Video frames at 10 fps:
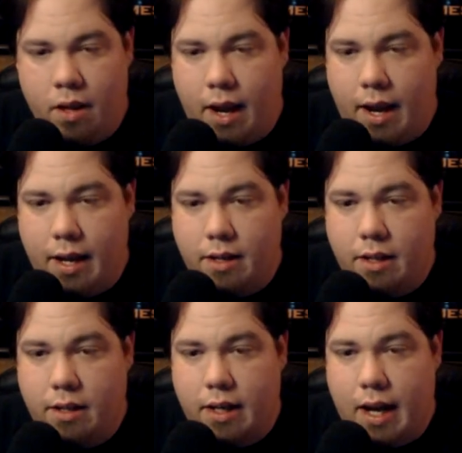And
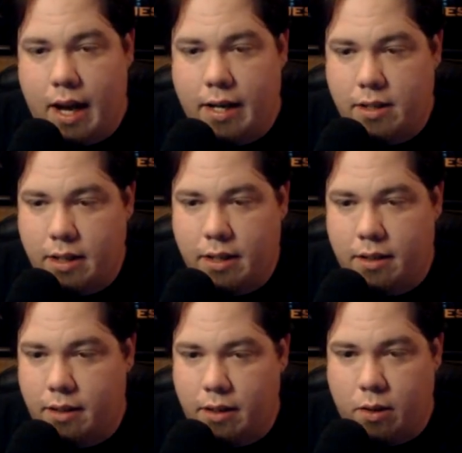the guy said,
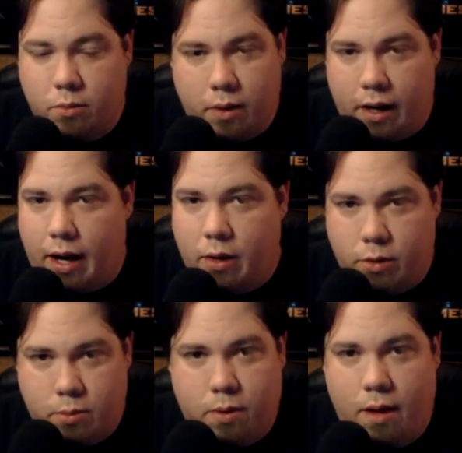I know
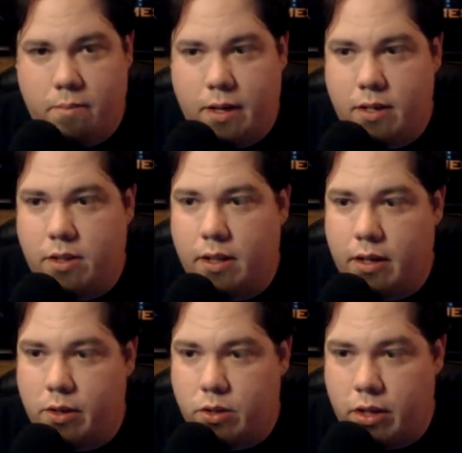what your problem is.
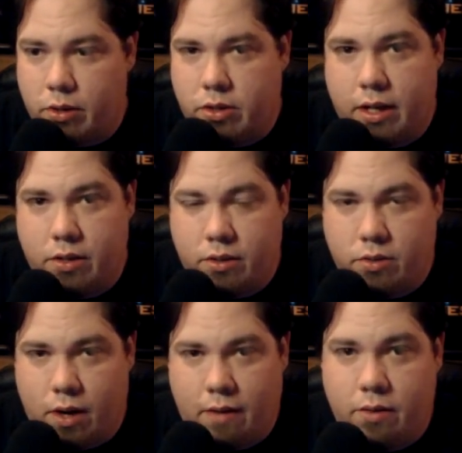Here's another set of
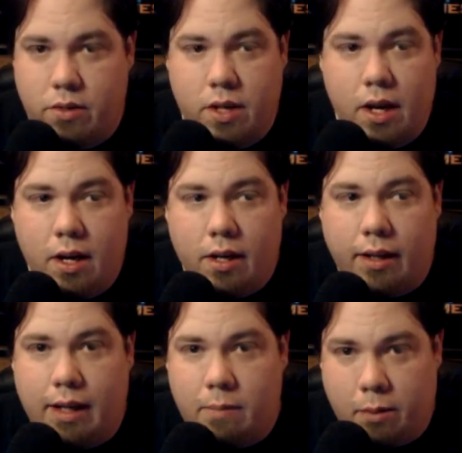drivers.
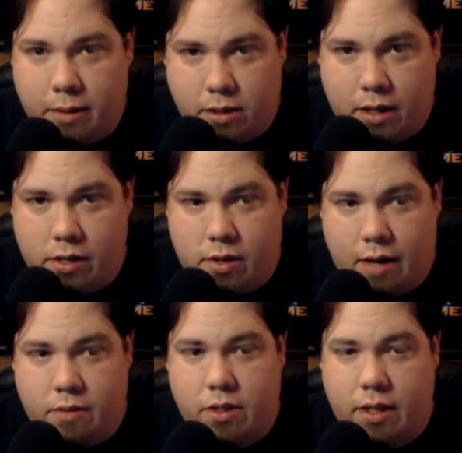He emailed me the set of
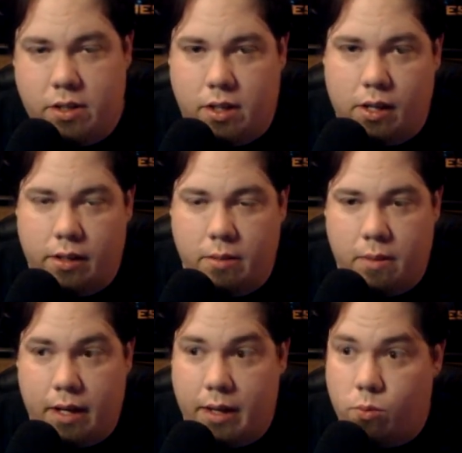drivers. I installed
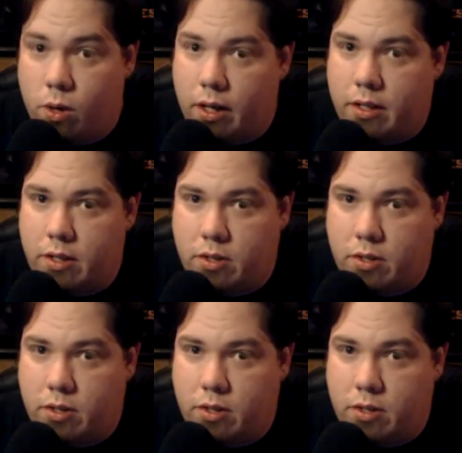them, and they worked.